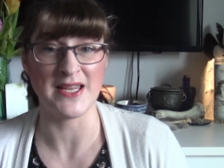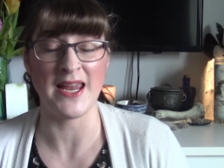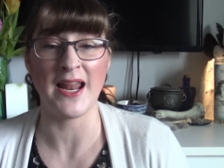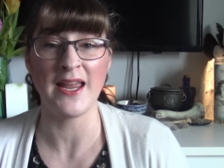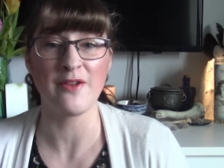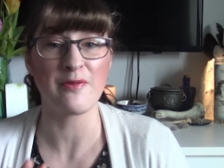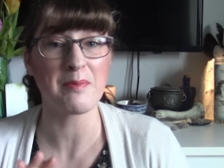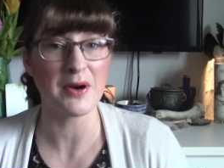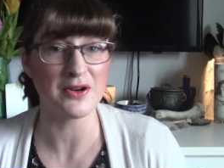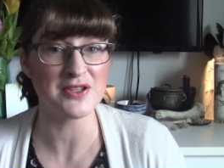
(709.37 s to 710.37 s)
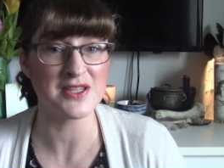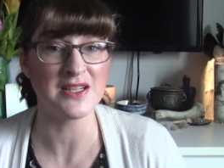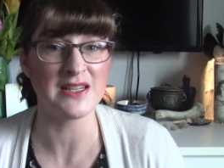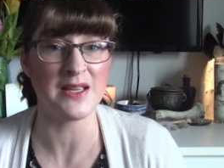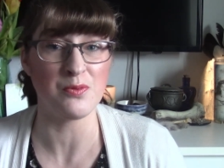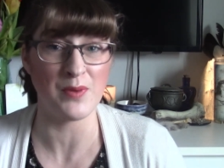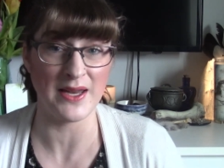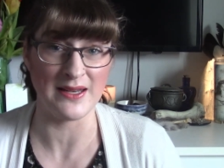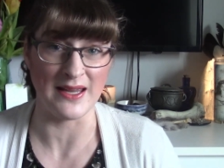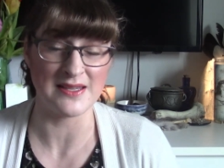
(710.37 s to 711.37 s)
And I have personally
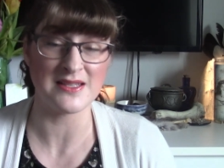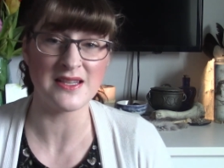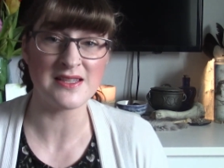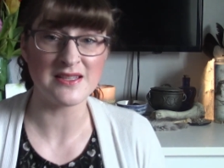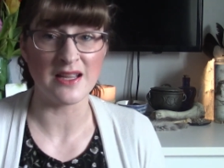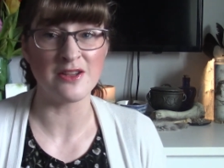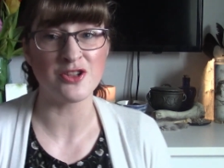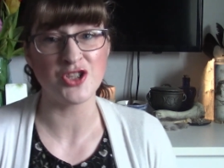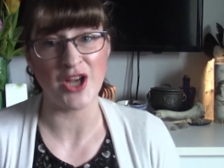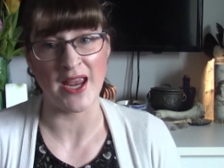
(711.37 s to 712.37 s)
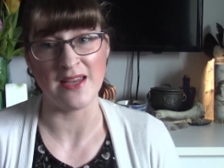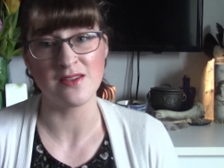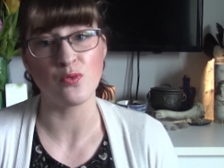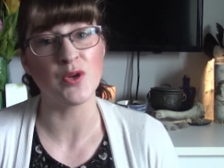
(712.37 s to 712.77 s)
witnessed stellar jays,